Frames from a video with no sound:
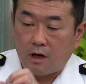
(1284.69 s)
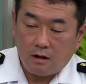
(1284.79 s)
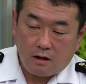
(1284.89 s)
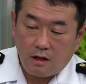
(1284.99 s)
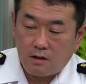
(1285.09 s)

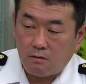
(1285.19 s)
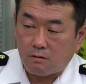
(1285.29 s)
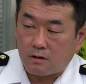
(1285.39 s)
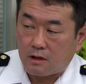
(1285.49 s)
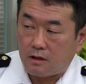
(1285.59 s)
So
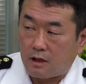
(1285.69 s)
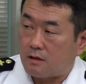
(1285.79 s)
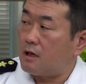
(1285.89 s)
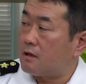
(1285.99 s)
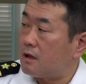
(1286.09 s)

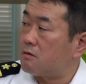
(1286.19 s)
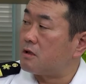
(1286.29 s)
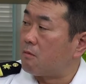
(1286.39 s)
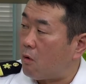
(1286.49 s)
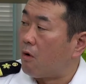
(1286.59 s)

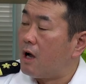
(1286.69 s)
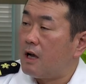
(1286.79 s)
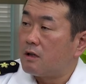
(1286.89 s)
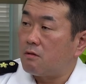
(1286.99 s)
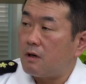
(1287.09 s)
limited use
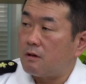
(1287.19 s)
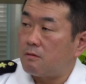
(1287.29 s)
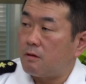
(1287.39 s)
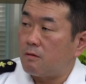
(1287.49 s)
of nuclear,